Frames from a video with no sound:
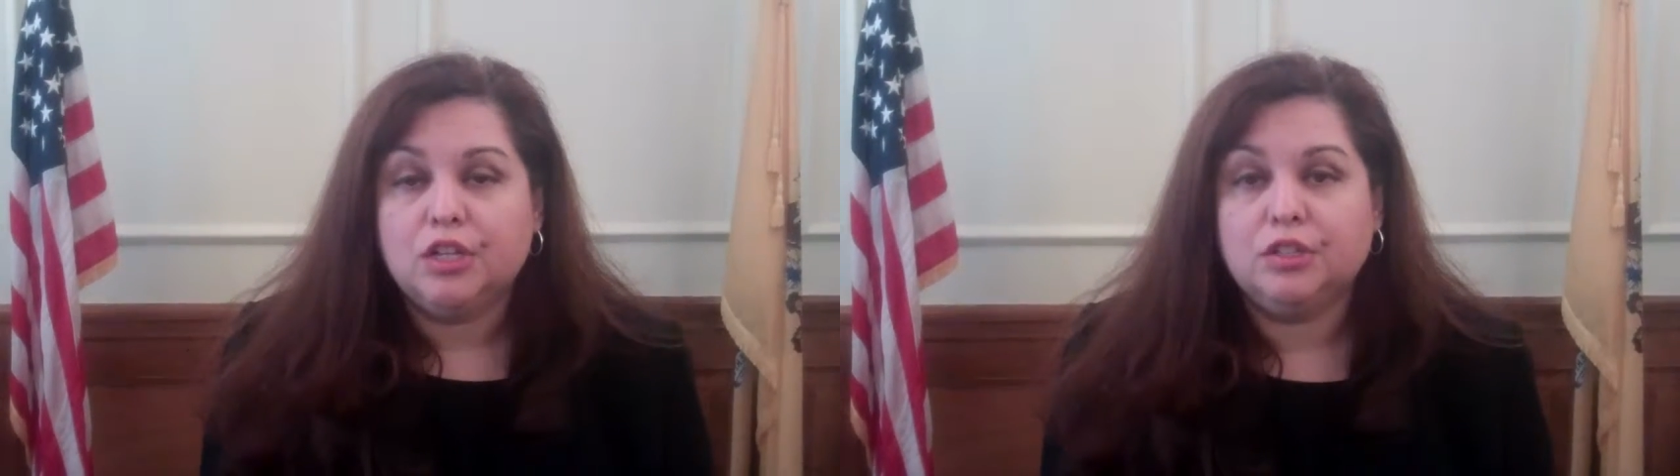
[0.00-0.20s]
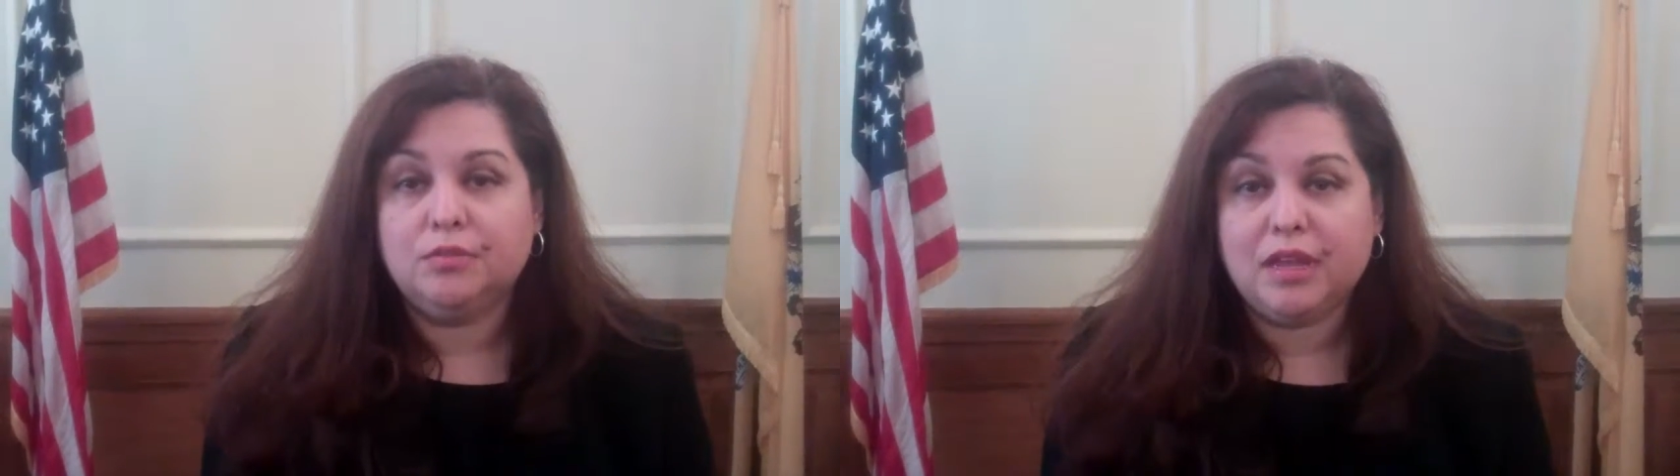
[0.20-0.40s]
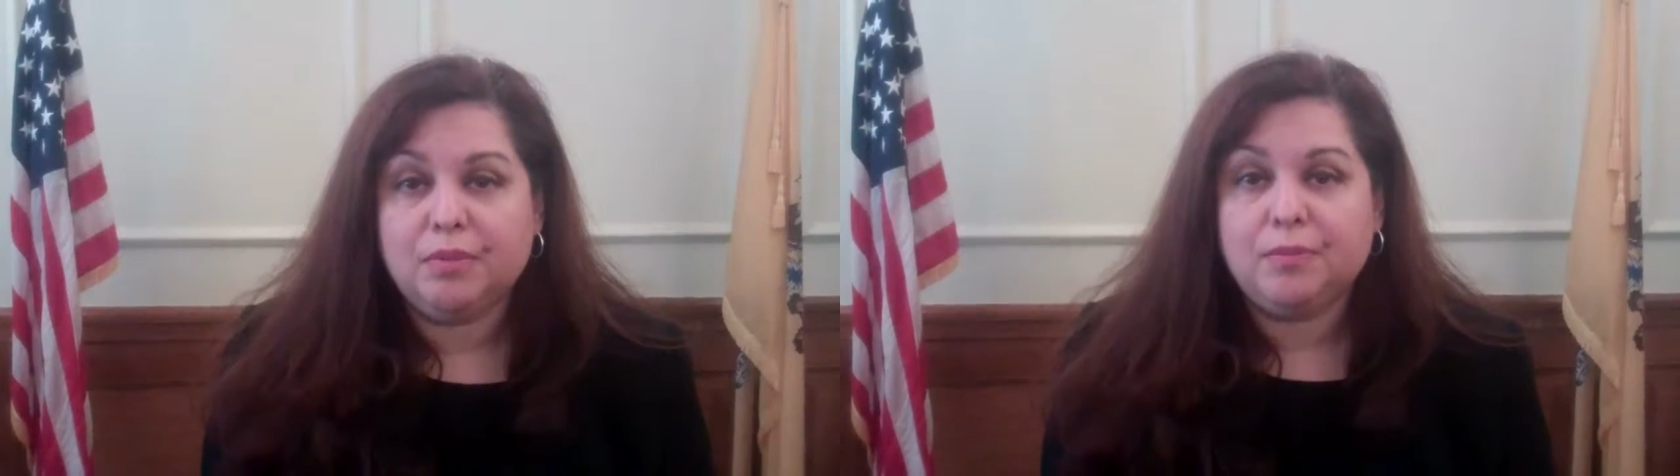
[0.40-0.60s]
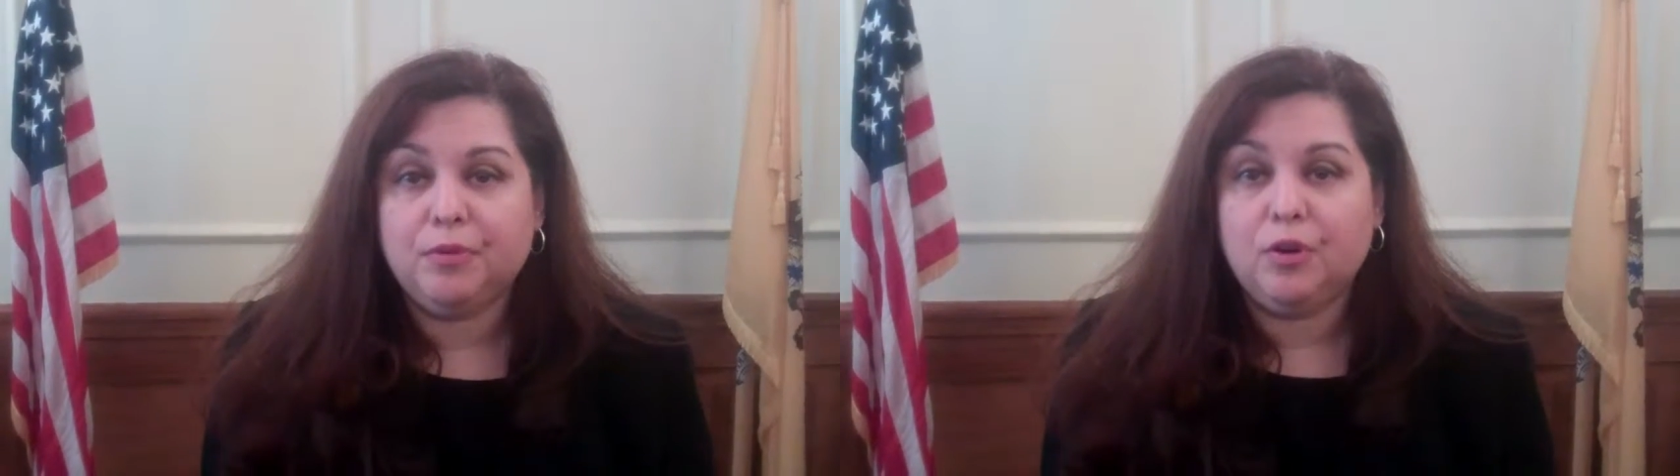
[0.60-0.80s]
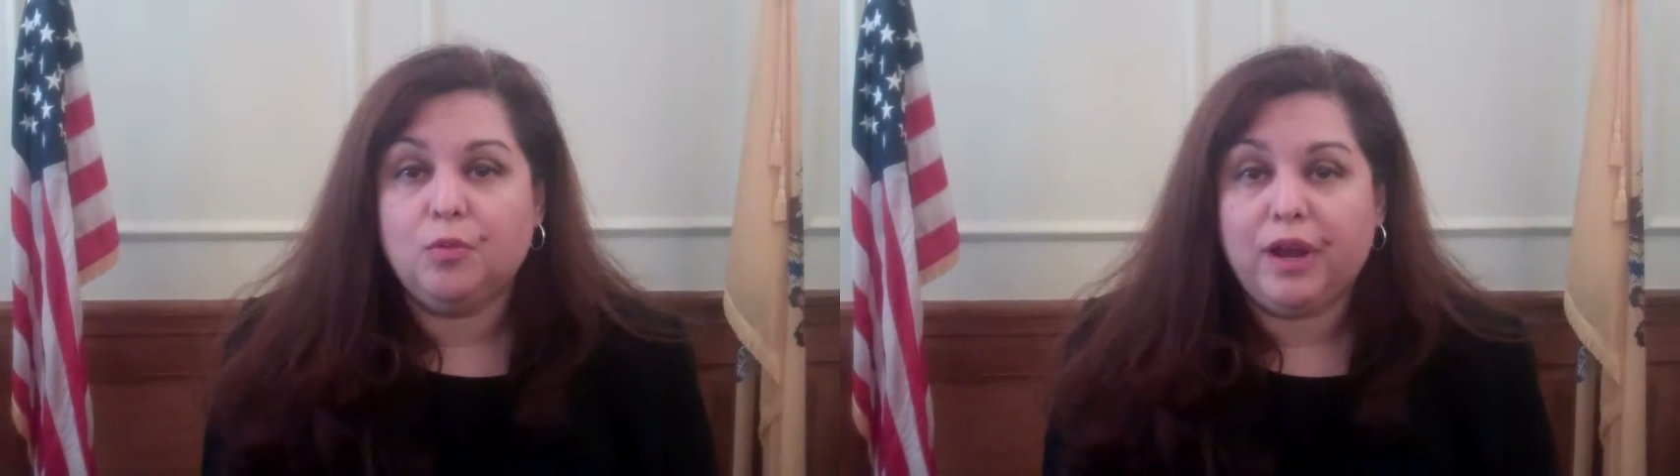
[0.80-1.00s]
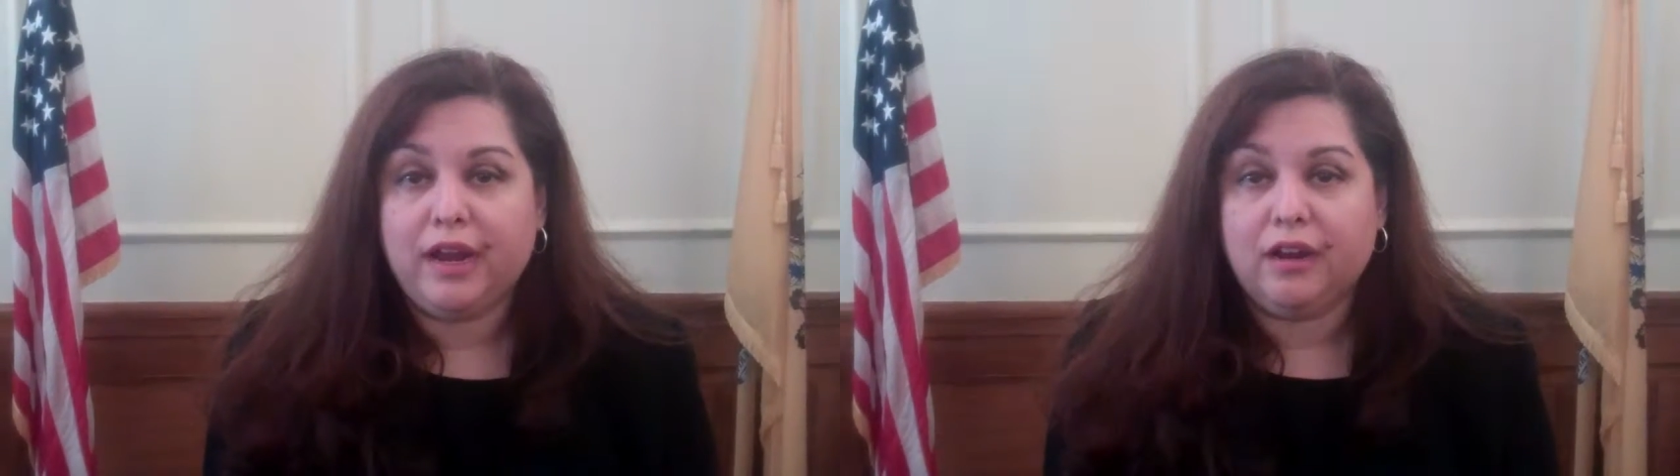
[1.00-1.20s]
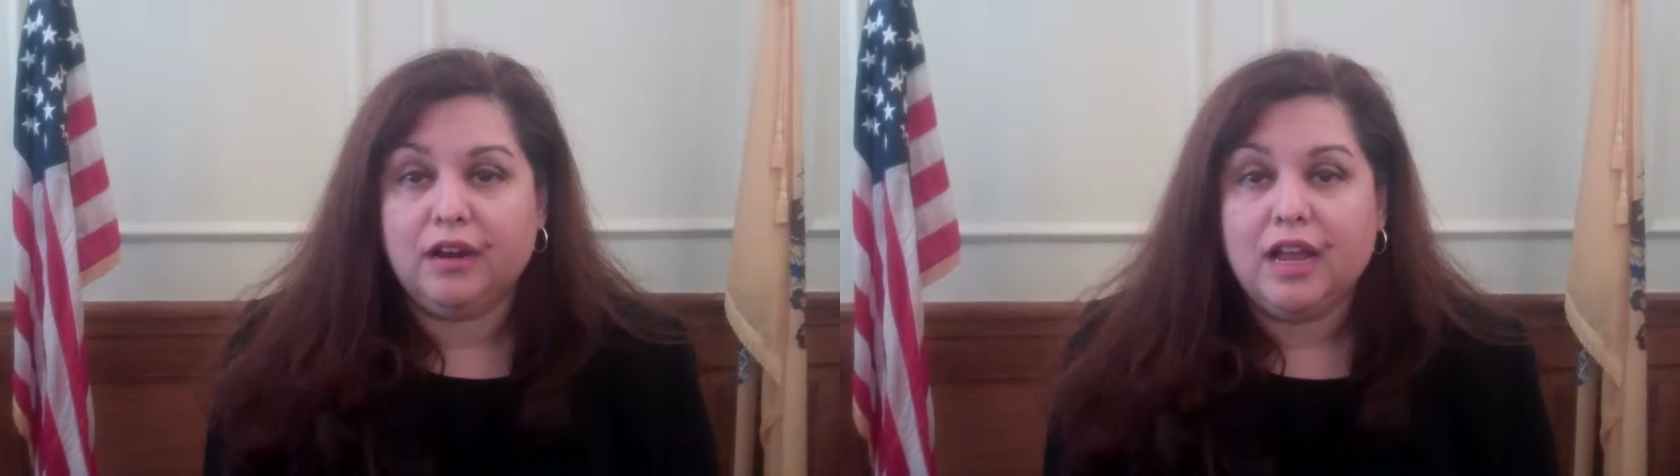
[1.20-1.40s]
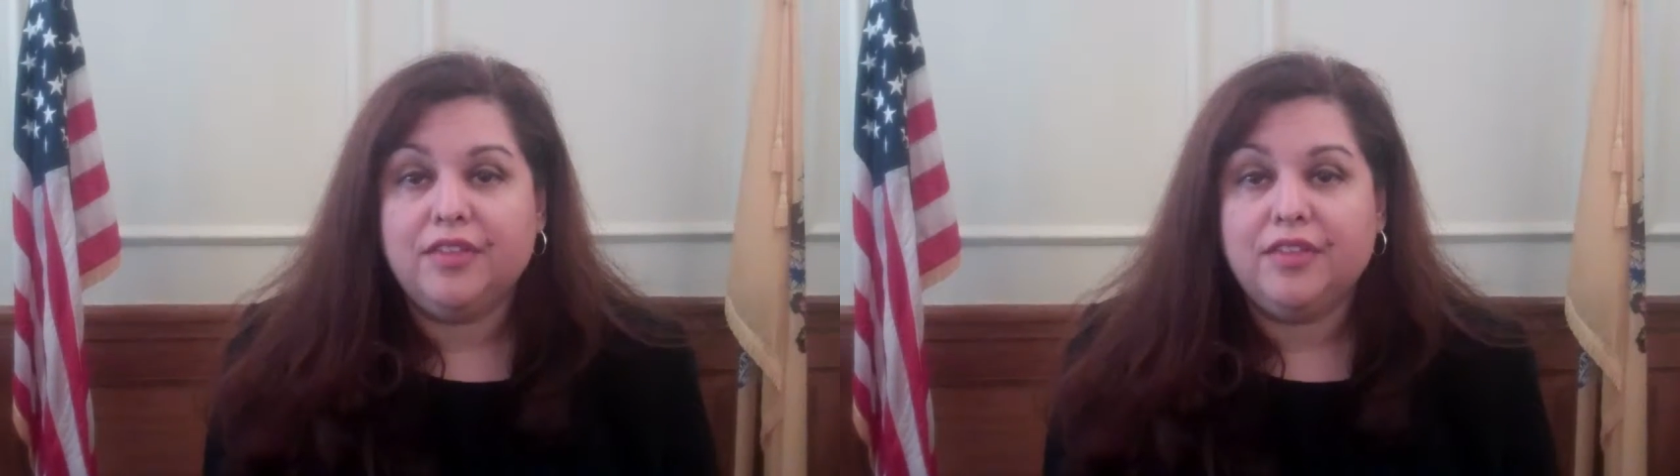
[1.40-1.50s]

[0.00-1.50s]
to make people aware